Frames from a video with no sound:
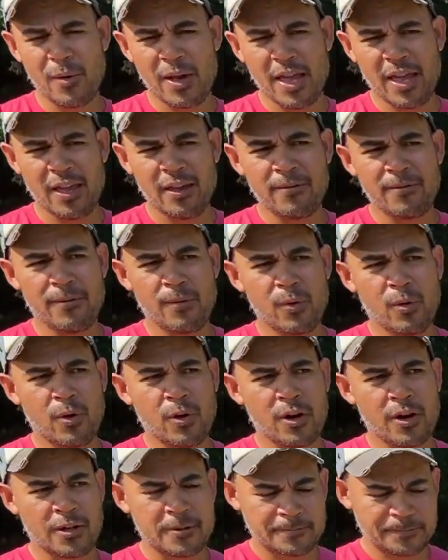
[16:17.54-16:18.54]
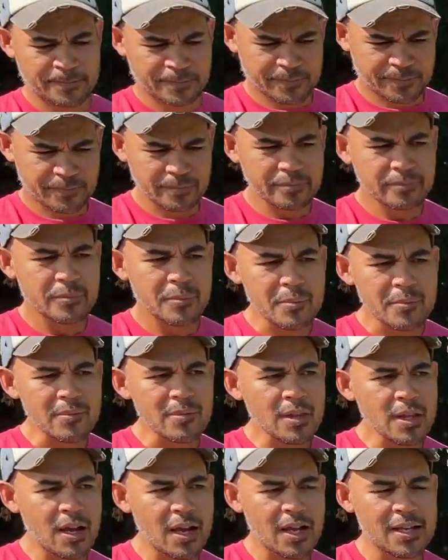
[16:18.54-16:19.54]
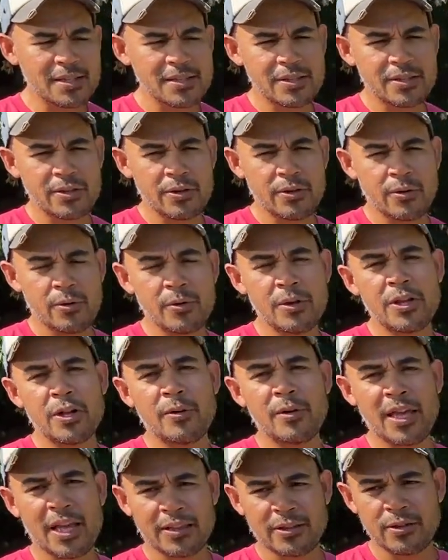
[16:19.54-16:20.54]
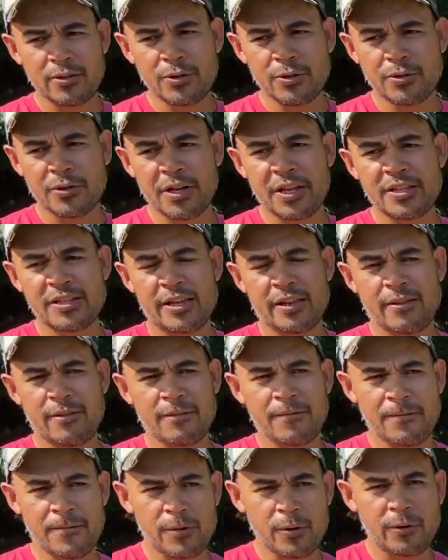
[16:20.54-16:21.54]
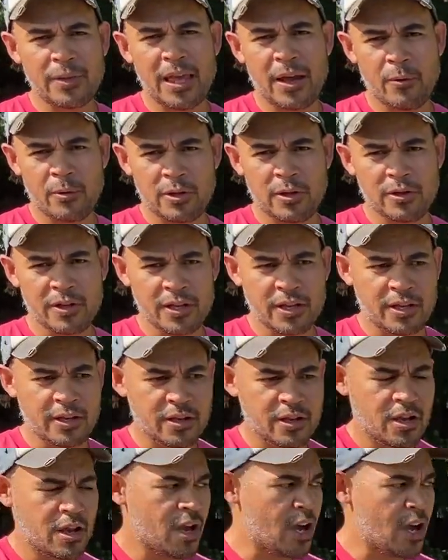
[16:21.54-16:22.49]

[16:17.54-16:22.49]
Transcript: way for us to get the nutrients out of the food that we're looking